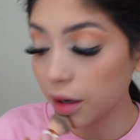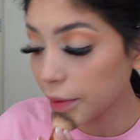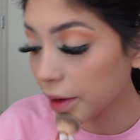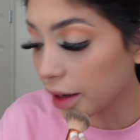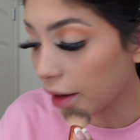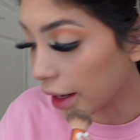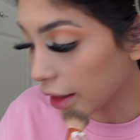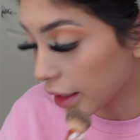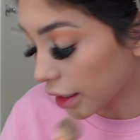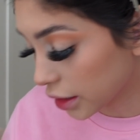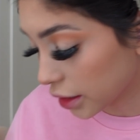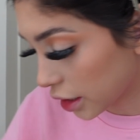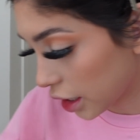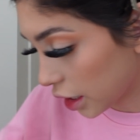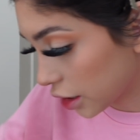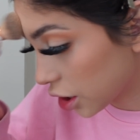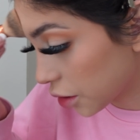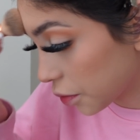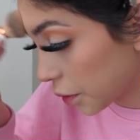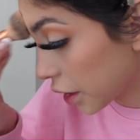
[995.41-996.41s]
bit of highlight
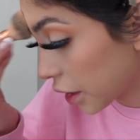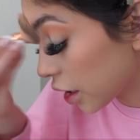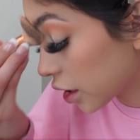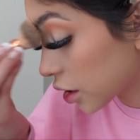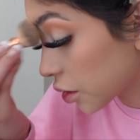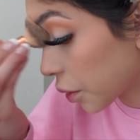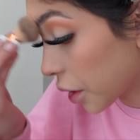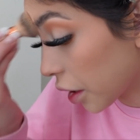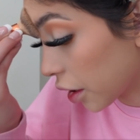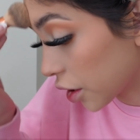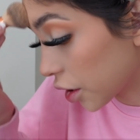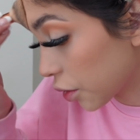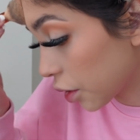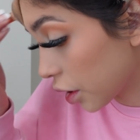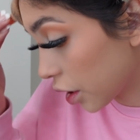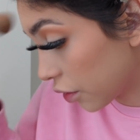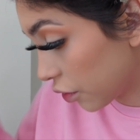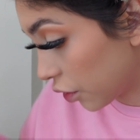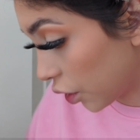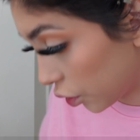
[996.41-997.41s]
today just because we are
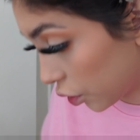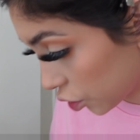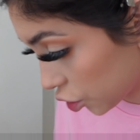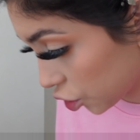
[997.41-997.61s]
doing a photo